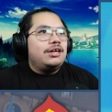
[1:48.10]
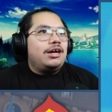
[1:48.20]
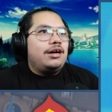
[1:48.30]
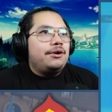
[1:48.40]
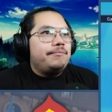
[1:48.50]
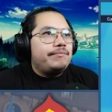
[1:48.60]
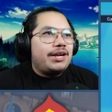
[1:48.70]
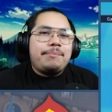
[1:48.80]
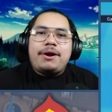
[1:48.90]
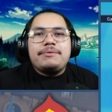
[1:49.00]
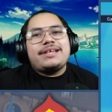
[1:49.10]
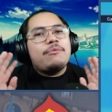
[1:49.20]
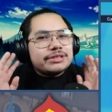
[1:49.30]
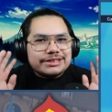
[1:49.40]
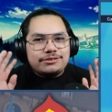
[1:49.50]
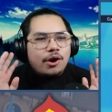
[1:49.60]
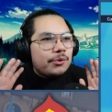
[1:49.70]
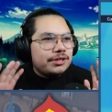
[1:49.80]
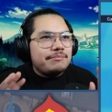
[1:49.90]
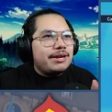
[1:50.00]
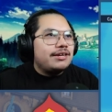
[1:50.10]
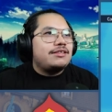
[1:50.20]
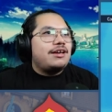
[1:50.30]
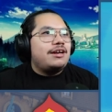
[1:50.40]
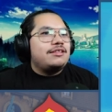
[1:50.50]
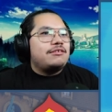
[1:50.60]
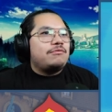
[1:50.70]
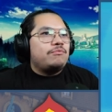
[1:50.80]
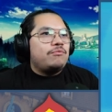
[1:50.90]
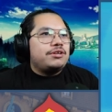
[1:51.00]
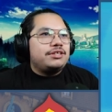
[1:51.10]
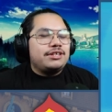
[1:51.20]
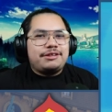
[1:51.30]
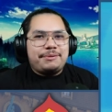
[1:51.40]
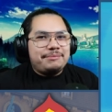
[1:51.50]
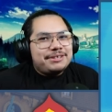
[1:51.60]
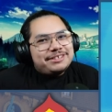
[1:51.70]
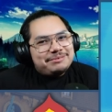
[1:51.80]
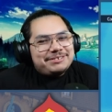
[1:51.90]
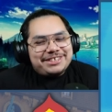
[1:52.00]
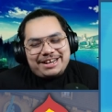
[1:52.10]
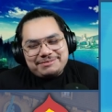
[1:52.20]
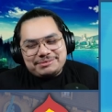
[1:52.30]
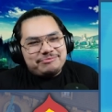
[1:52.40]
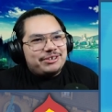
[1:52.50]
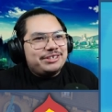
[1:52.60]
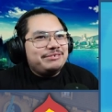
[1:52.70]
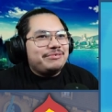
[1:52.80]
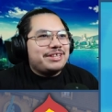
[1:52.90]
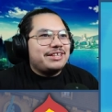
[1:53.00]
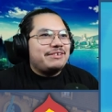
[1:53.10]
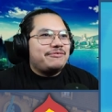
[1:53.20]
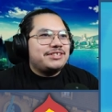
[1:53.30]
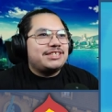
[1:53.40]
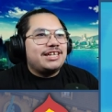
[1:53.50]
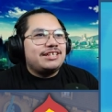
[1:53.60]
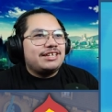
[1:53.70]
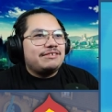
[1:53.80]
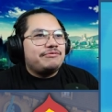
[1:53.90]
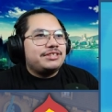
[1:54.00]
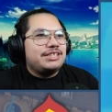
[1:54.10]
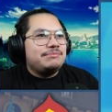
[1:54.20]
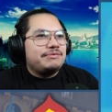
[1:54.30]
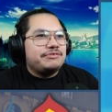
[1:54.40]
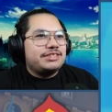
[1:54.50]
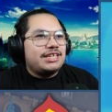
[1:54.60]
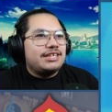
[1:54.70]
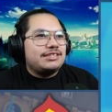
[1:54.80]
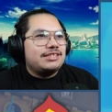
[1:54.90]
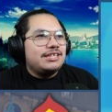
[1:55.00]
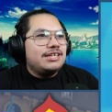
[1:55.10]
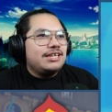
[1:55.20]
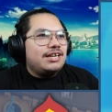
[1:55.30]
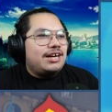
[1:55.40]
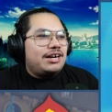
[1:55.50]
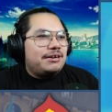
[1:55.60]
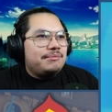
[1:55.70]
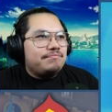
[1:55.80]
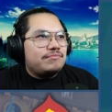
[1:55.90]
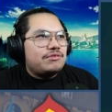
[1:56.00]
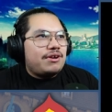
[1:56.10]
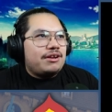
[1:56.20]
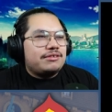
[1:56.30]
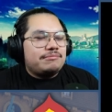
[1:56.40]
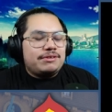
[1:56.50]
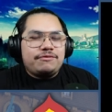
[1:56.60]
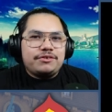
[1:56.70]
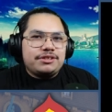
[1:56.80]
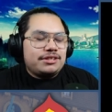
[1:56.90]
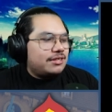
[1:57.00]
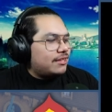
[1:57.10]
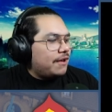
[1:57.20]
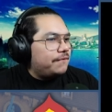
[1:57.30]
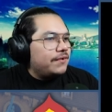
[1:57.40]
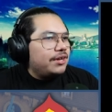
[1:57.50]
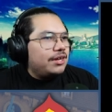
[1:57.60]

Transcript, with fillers: Um, and I promise, I wasn't throwing the match. I just wanted to experiment a little bit and have some fun with a different set, like different team, different sets. Um, try out some different stuff.